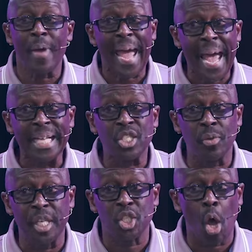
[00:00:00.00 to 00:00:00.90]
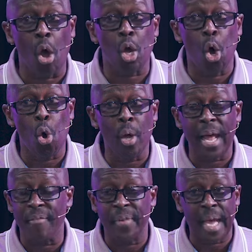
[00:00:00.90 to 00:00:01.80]
You actually talk a whole
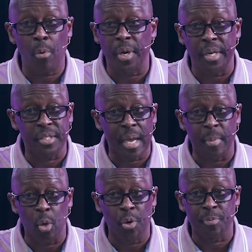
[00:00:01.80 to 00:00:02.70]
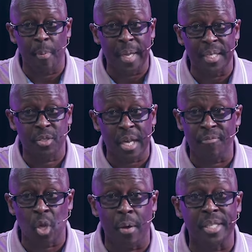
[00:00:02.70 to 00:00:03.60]
lot. I forgot what it is, how many words per minute.
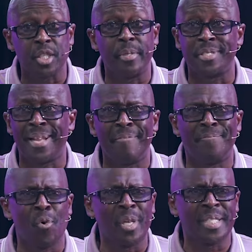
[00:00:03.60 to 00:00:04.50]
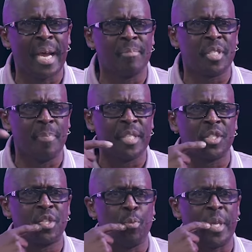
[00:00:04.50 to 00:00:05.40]
Self-talk is like four times as
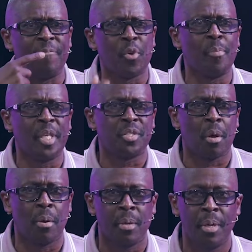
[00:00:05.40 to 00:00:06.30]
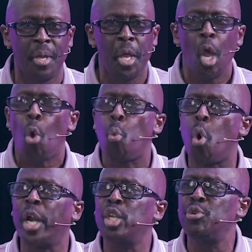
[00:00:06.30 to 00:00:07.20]
much as we can verbally talk.
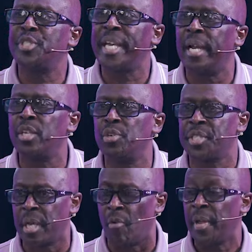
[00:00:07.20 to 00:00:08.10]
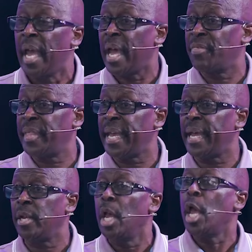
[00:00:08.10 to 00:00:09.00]
What are you telling yourself? And
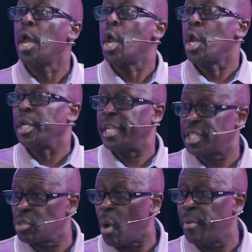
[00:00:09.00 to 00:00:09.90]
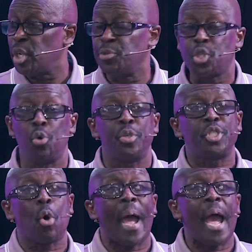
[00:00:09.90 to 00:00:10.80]
then this is what we do too.
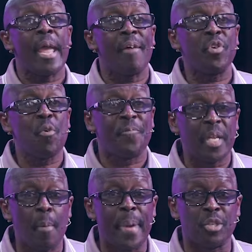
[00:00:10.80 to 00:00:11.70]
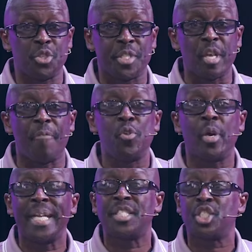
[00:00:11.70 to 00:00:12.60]
So however you feel about yourself,
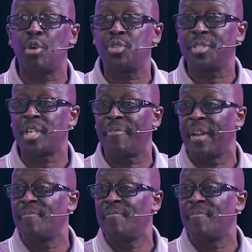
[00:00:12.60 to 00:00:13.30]
you're going to insert yourself in